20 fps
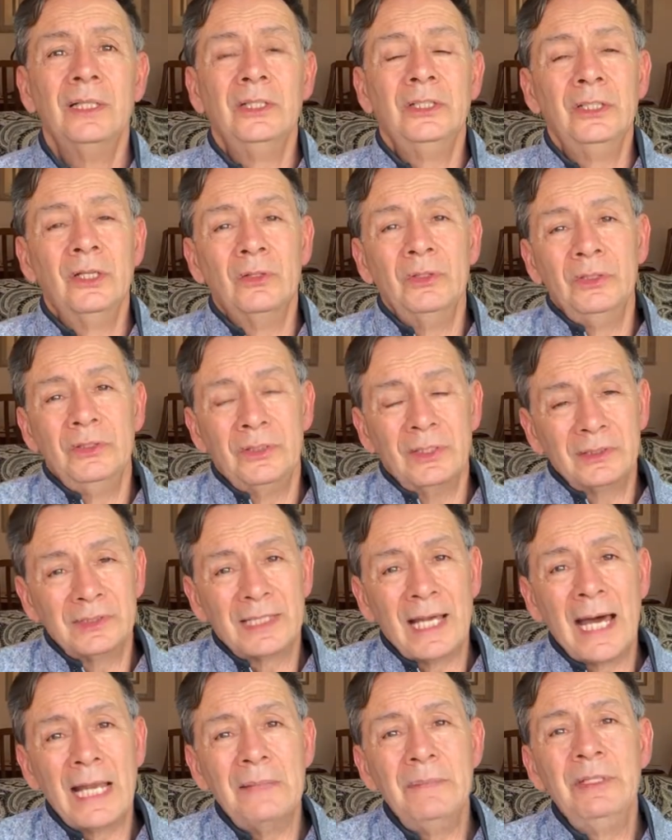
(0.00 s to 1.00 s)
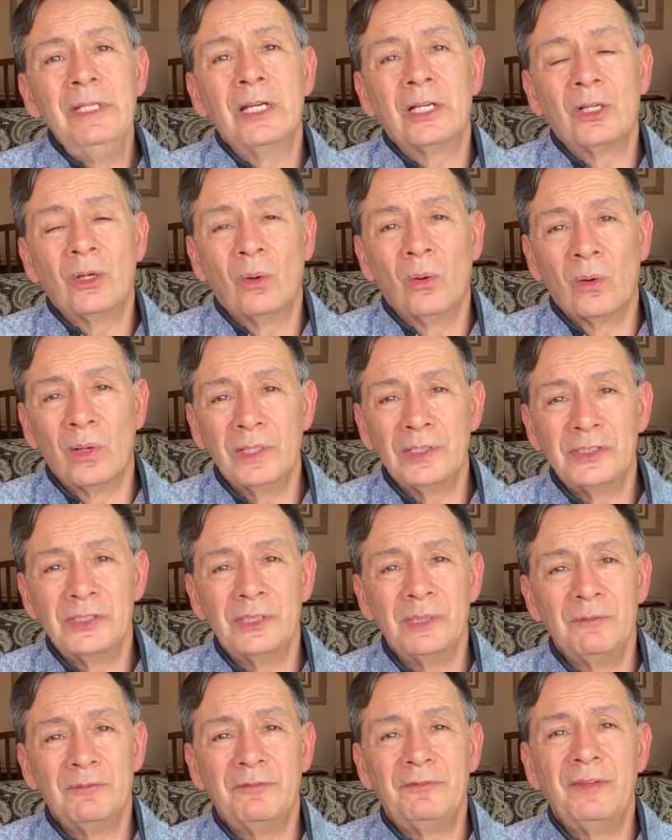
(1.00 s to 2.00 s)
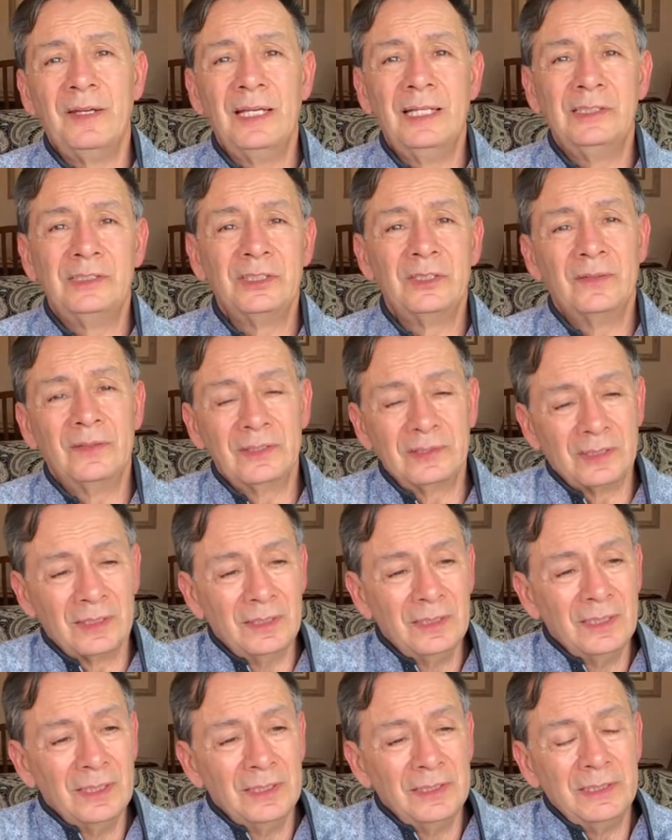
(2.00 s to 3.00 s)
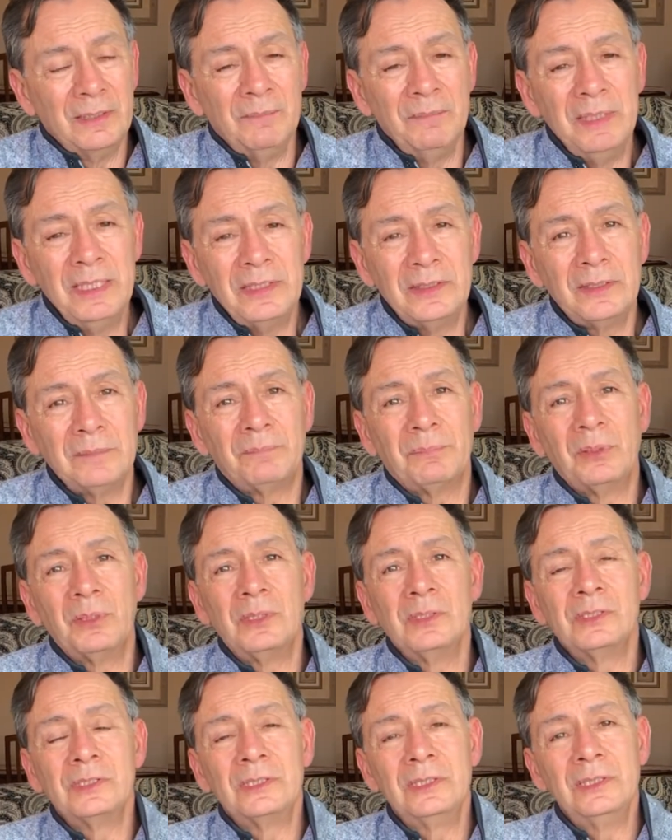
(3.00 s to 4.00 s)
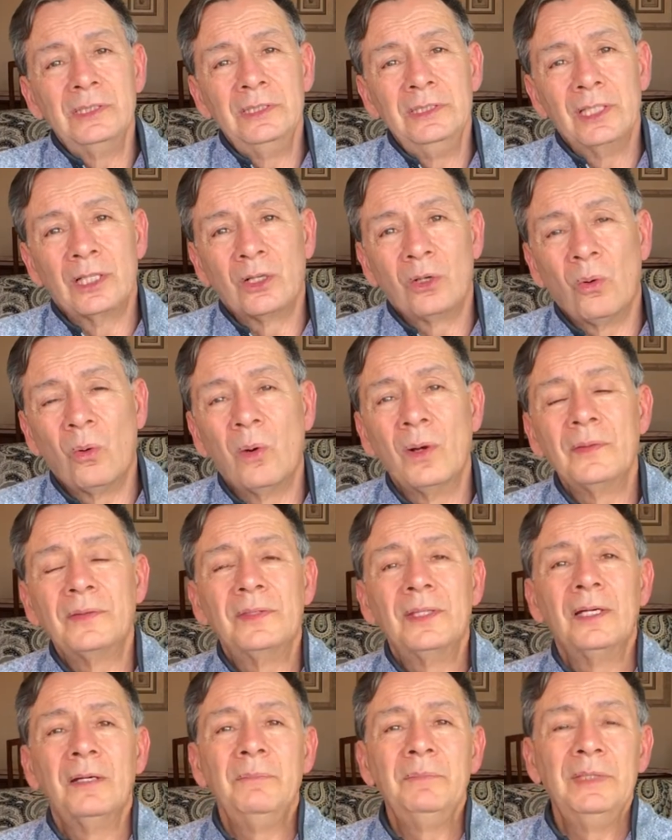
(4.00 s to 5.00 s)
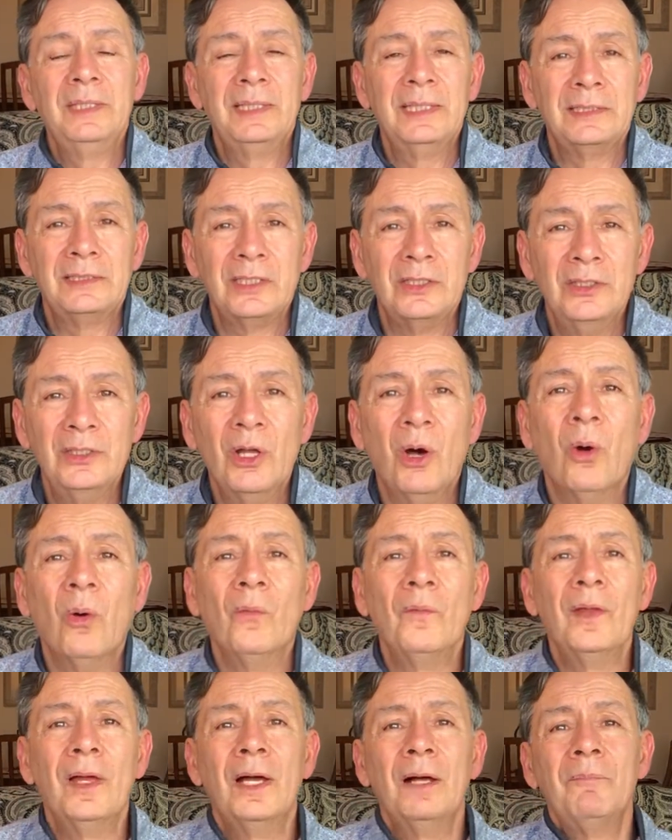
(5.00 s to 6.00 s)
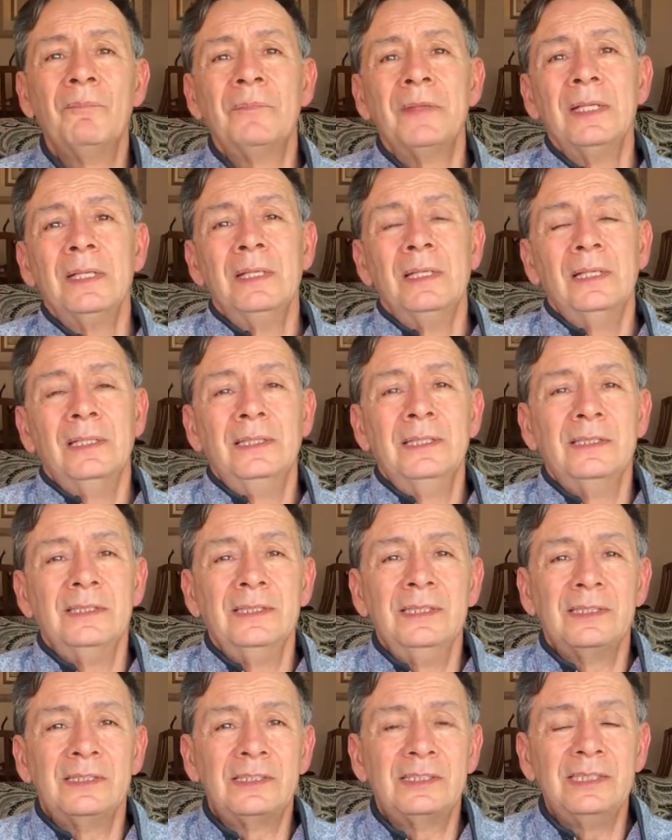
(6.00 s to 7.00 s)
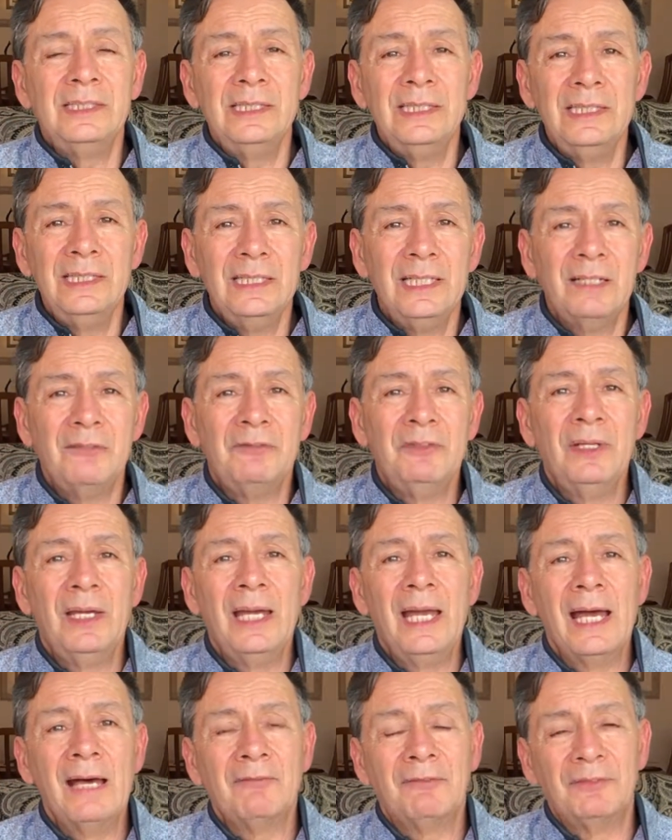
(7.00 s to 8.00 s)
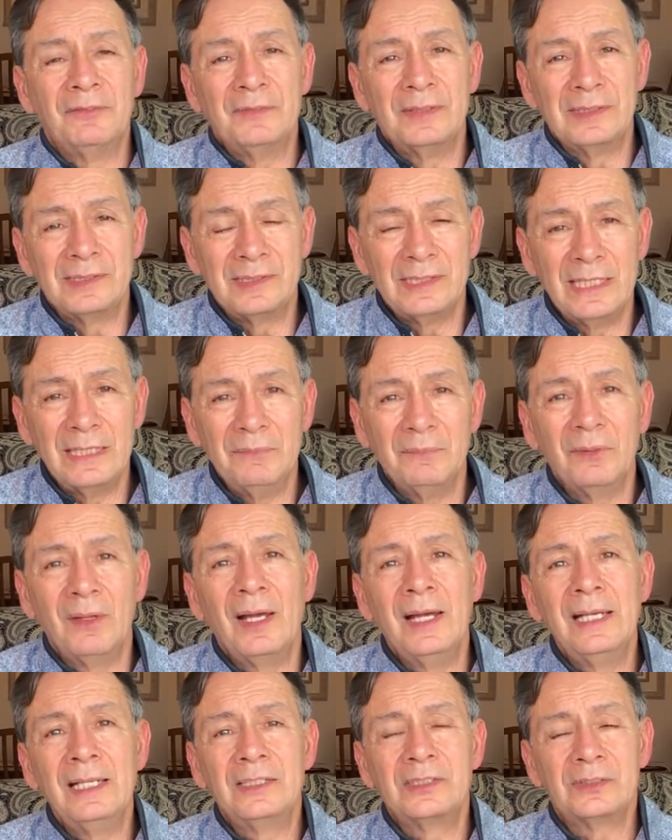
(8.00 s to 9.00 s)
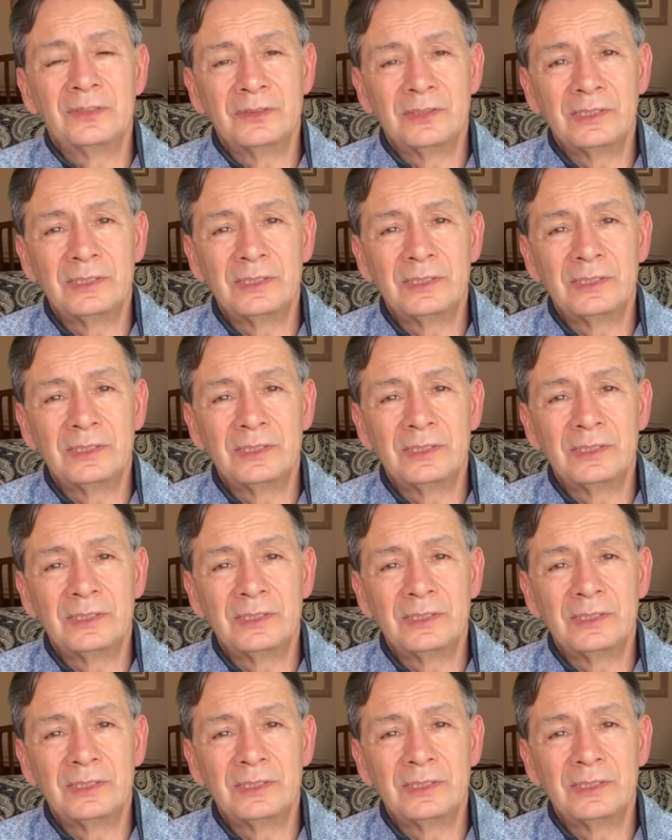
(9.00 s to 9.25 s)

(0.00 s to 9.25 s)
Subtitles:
You know, there's got to be a courtship phase. You know, you meet the person, you court them, you get to know them, you see if you have the same likes or